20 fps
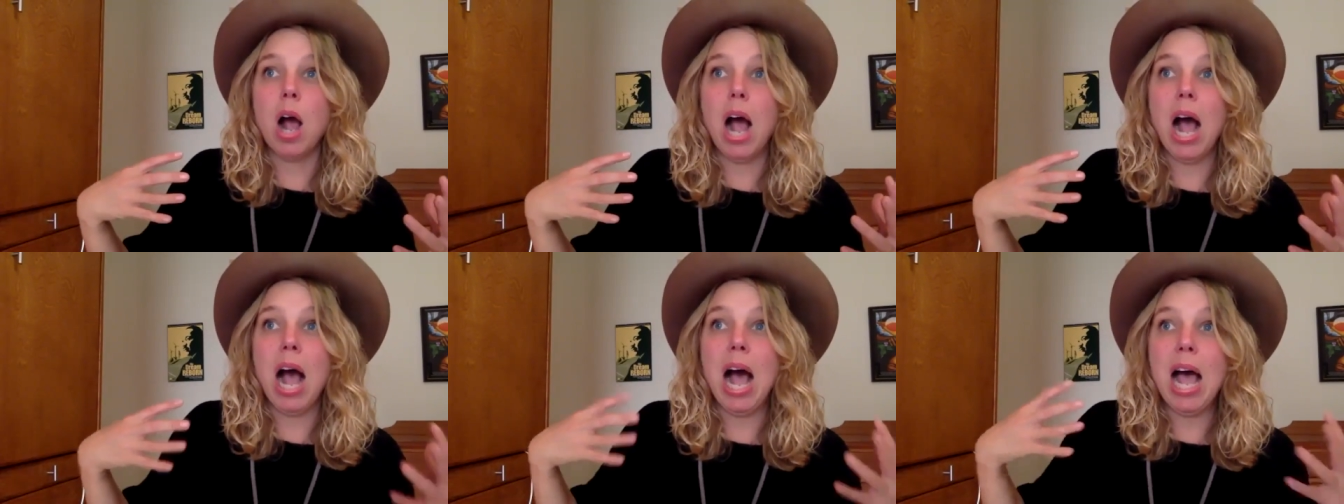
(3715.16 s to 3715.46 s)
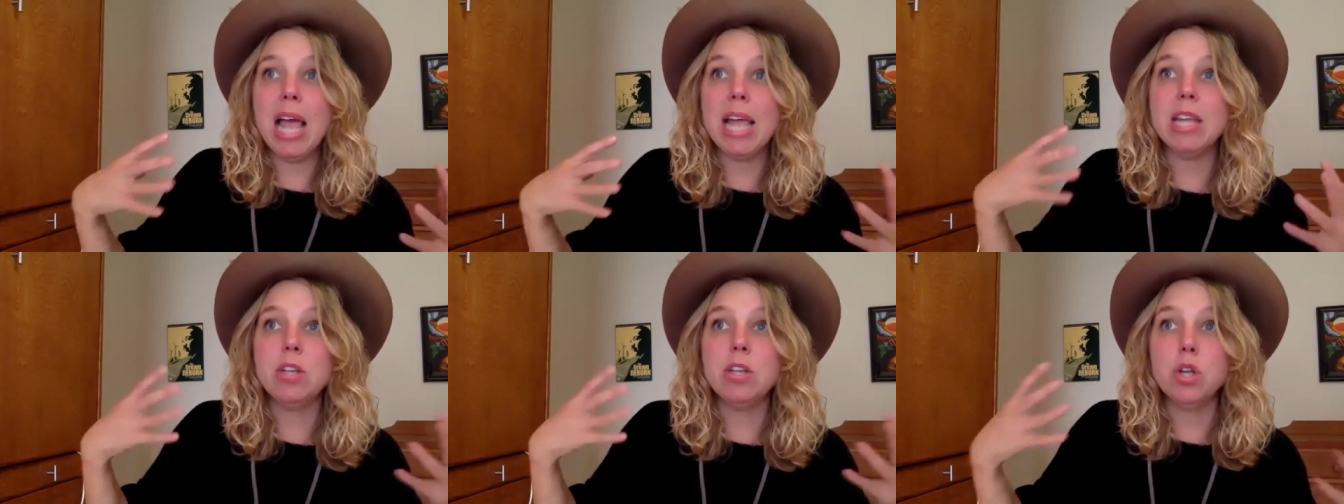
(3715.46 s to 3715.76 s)

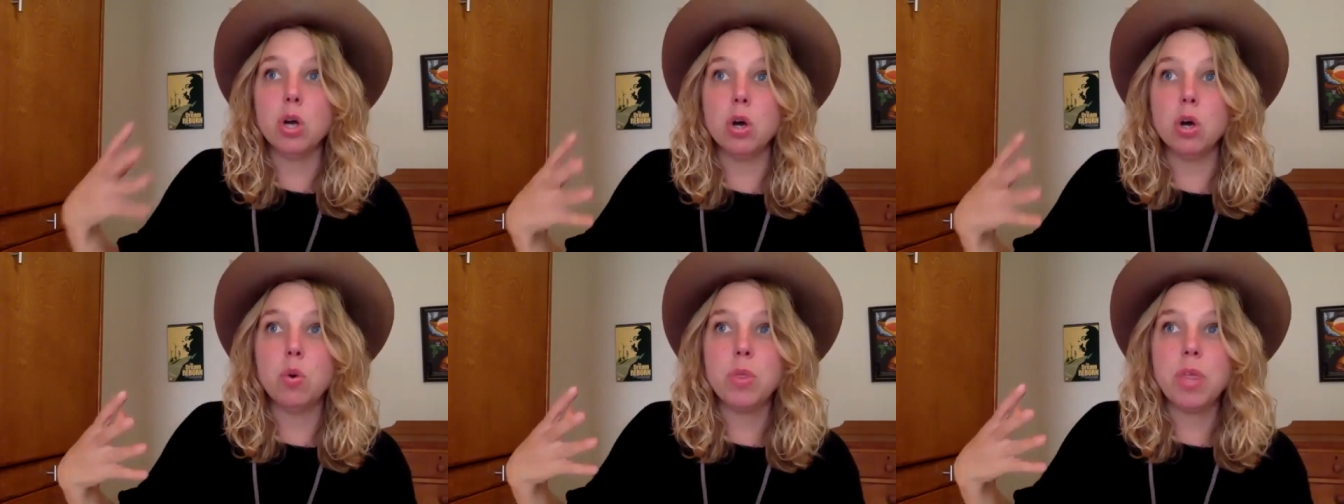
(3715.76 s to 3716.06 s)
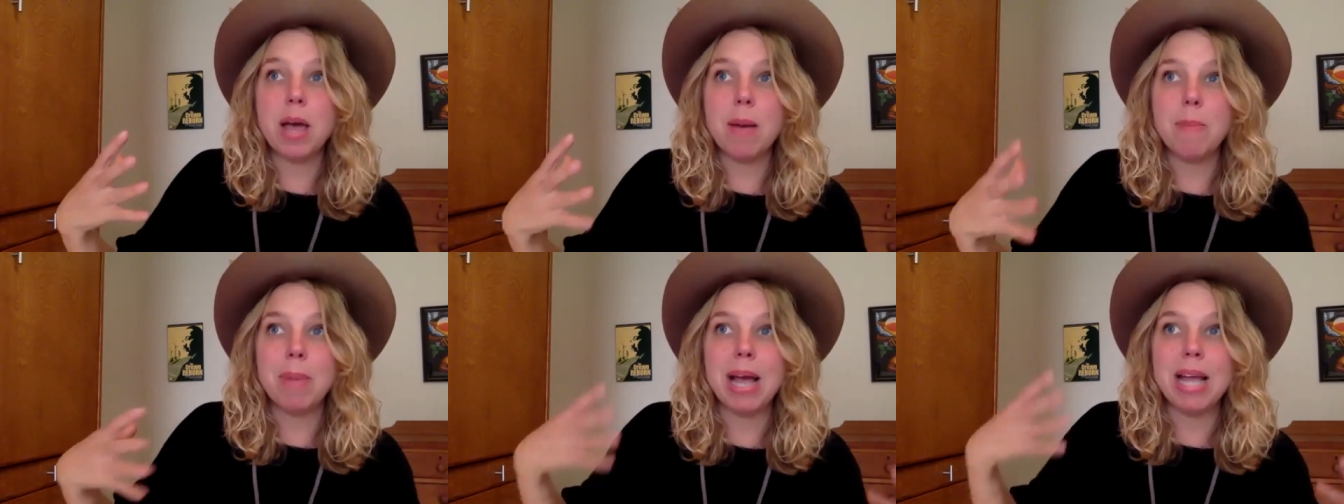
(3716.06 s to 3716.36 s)
I know
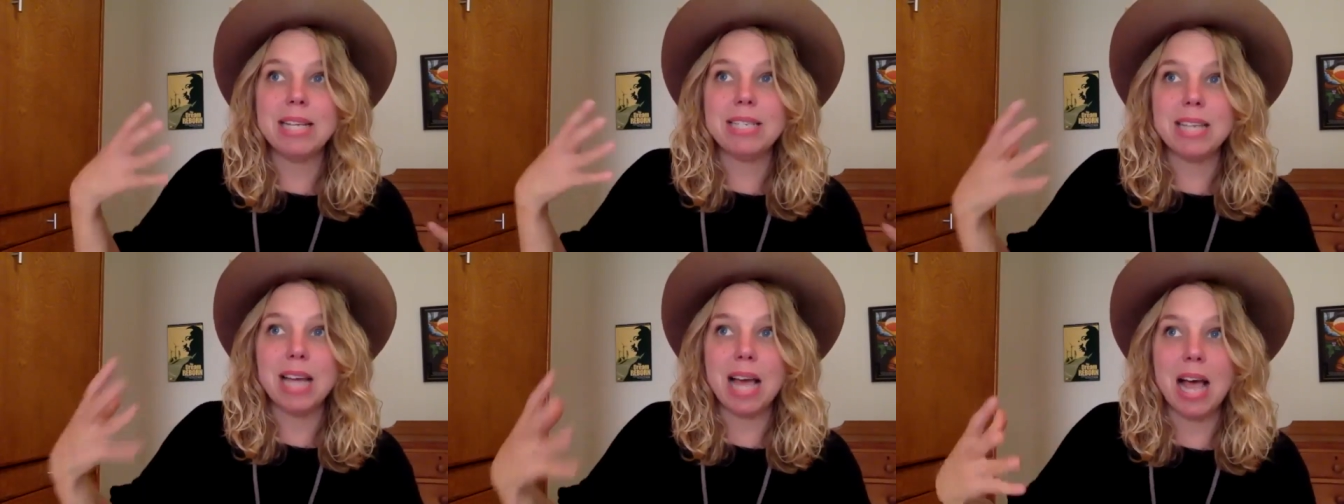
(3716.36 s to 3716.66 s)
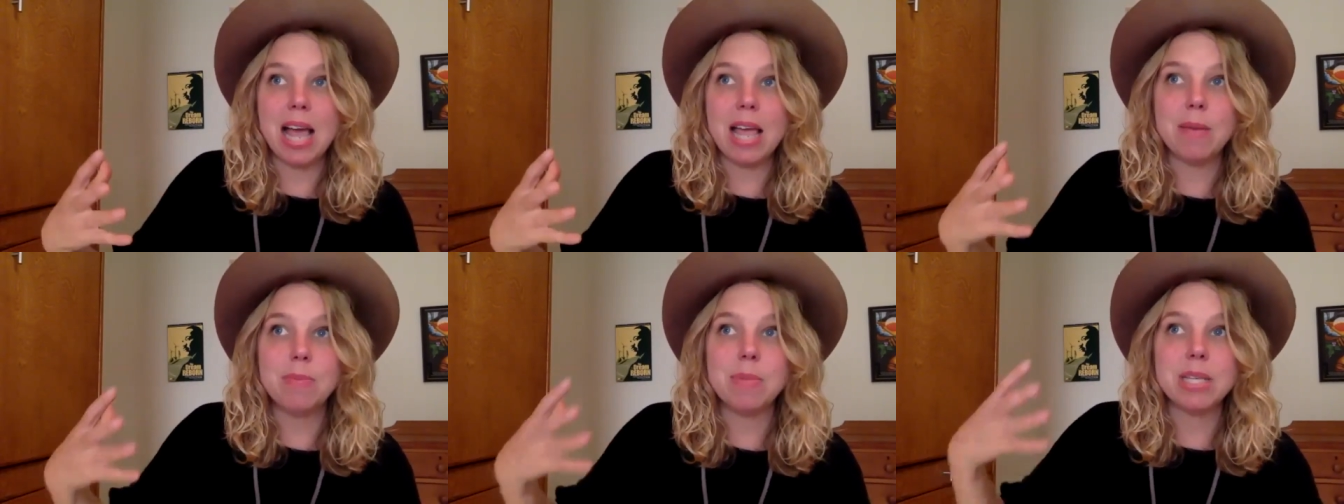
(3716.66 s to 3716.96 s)
that my
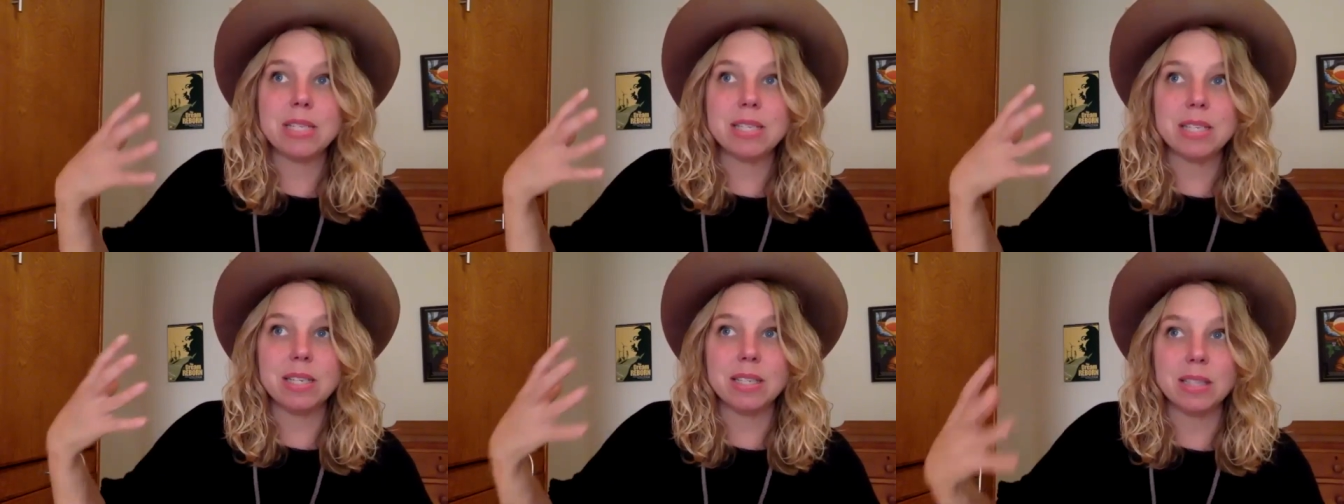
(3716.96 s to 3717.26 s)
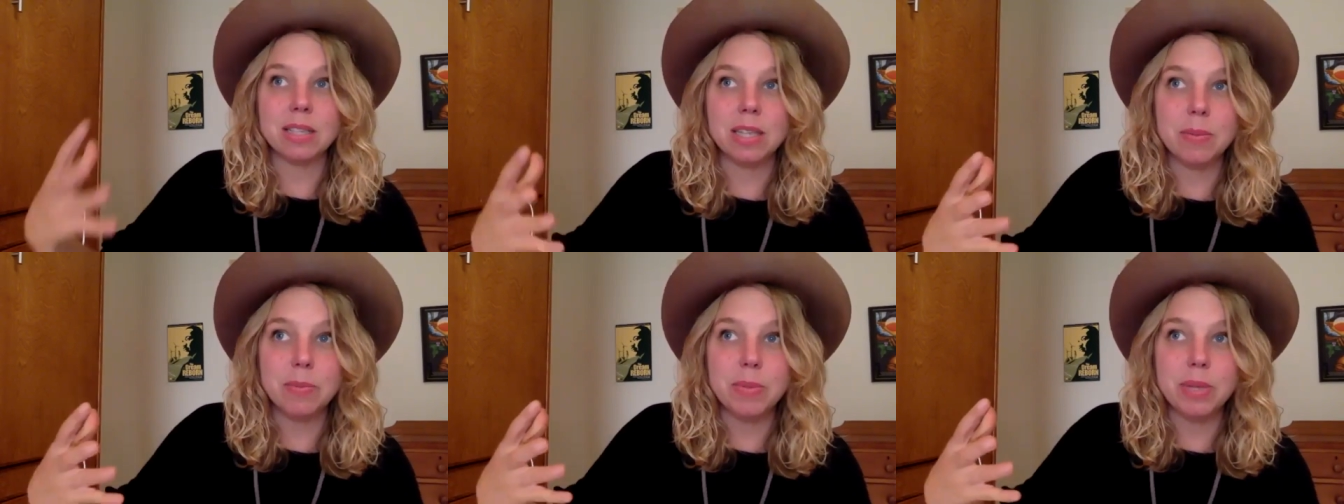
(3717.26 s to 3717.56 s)
time
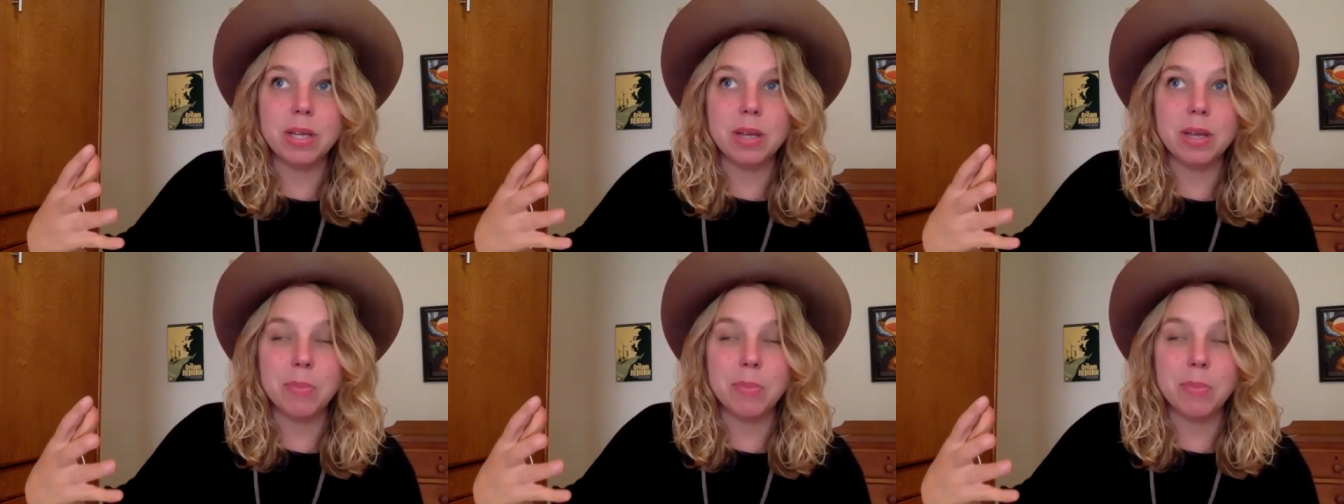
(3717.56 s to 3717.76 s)
isn't limit,